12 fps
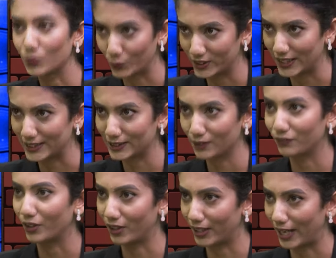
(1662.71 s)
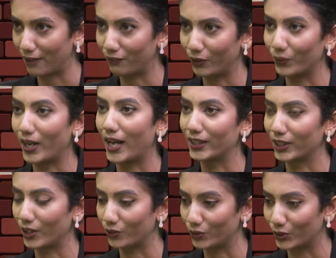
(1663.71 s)
wishes for FAO
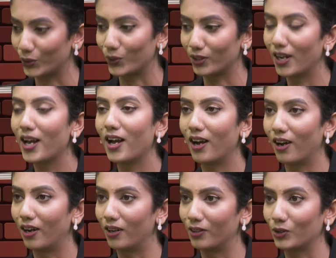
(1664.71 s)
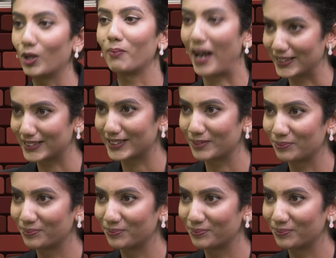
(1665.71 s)
and your commands.